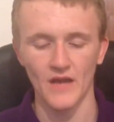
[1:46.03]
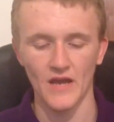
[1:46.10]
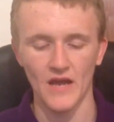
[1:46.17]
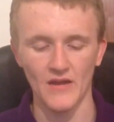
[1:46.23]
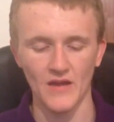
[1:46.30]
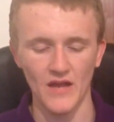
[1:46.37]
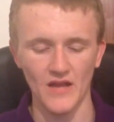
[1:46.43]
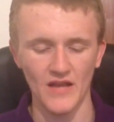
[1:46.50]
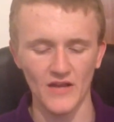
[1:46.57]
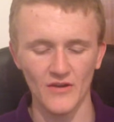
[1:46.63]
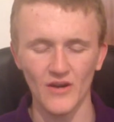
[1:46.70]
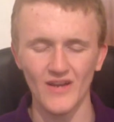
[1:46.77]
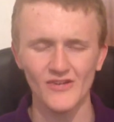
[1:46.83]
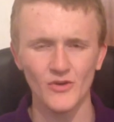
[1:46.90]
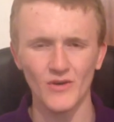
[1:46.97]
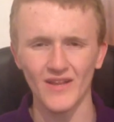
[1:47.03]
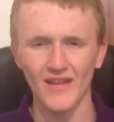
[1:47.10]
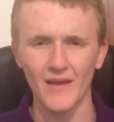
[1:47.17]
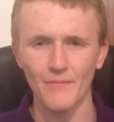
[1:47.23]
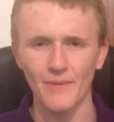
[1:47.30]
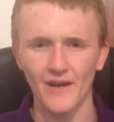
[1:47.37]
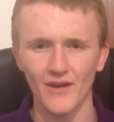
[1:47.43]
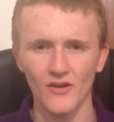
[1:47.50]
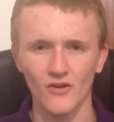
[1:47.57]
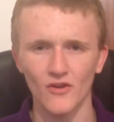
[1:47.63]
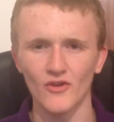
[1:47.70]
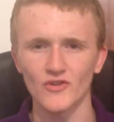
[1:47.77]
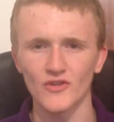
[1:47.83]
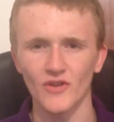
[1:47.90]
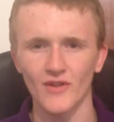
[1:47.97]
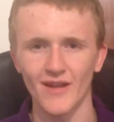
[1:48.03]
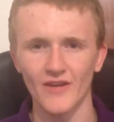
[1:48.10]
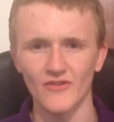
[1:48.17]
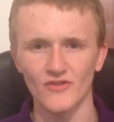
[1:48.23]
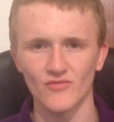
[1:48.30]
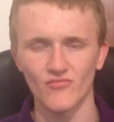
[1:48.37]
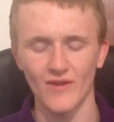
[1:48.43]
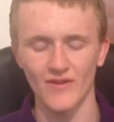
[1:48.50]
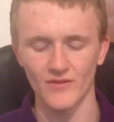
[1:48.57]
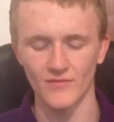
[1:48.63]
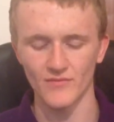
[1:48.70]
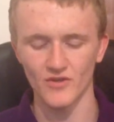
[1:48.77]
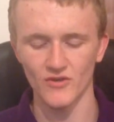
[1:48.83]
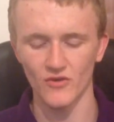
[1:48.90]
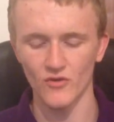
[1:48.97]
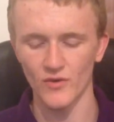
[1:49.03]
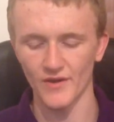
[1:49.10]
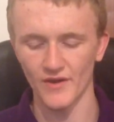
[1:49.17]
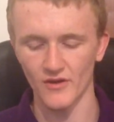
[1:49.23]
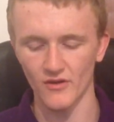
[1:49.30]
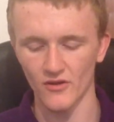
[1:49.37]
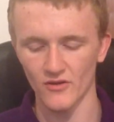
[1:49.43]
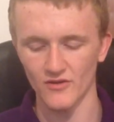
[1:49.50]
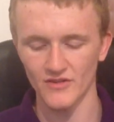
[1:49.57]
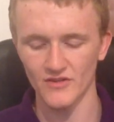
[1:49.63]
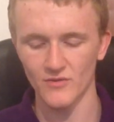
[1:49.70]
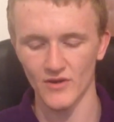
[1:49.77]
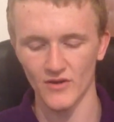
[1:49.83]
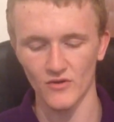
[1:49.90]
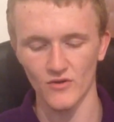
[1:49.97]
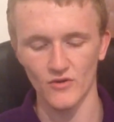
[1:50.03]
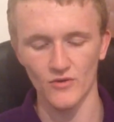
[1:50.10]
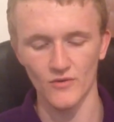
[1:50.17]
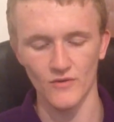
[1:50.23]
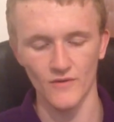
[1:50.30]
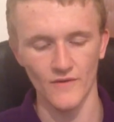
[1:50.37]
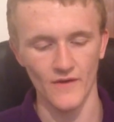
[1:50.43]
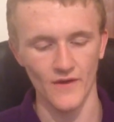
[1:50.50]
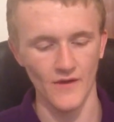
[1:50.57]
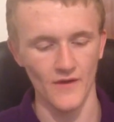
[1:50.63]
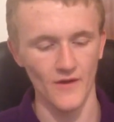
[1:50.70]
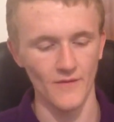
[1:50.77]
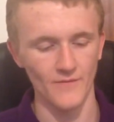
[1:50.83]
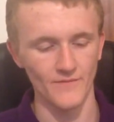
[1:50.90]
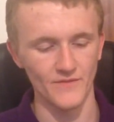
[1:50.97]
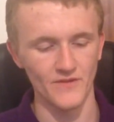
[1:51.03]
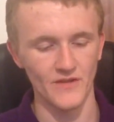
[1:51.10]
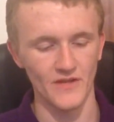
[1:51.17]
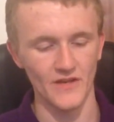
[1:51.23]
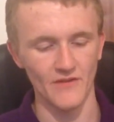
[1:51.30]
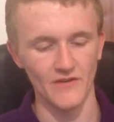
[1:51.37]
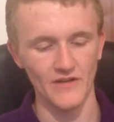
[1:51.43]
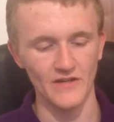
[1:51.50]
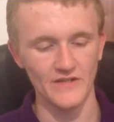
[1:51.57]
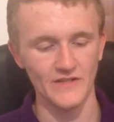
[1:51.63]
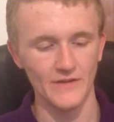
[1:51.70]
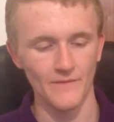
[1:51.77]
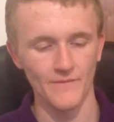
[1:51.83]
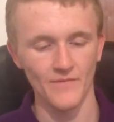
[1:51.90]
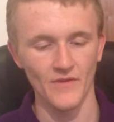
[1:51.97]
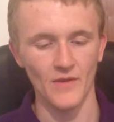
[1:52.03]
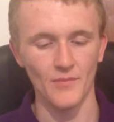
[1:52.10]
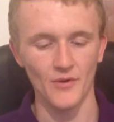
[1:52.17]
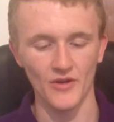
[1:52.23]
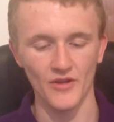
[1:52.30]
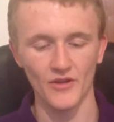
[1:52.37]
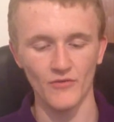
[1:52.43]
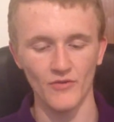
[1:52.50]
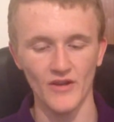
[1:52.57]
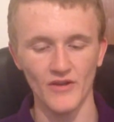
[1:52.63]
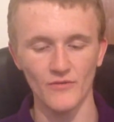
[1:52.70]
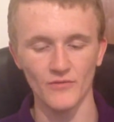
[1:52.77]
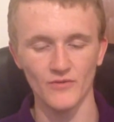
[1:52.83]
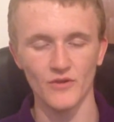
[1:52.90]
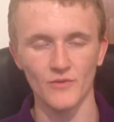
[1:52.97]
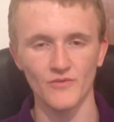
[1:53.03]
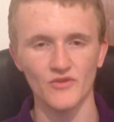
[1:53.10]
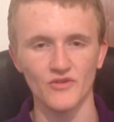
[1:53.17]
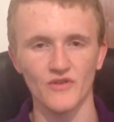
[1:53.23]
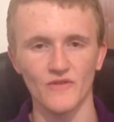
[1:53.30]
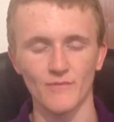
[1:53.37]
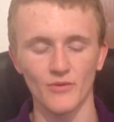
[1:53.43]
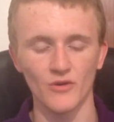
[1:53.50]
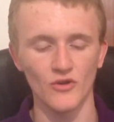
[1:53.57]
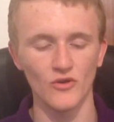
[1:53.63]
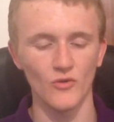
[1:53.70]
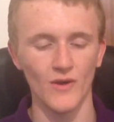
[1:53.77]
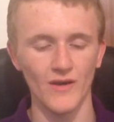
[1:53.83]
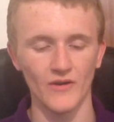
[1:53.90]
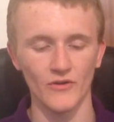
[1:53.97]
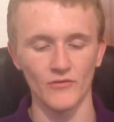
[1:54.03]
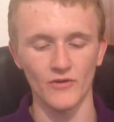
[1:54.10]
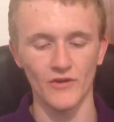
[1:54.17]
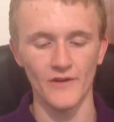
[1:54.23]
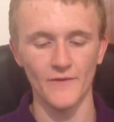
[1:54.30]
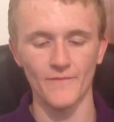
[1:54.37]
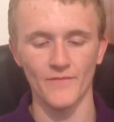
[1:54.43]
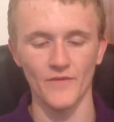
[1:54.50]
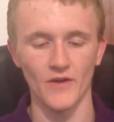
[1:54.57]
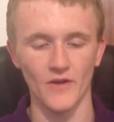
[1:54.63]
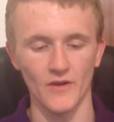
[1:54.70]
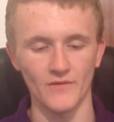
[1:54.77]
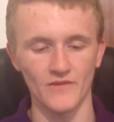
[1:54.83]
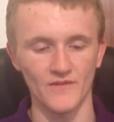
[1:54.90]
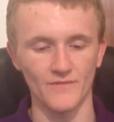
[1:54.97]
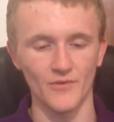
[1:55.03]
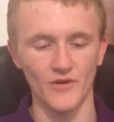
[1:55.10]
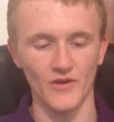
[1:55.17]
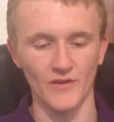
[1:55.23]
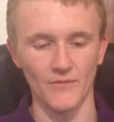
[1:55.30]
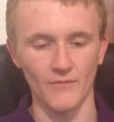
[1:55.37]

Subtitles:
I actually quite like buying clothes online, just random sort of quirky clothes. It's quite cool. So here it is. Bought it in grey. There was options of blue, white and grey. So I bought it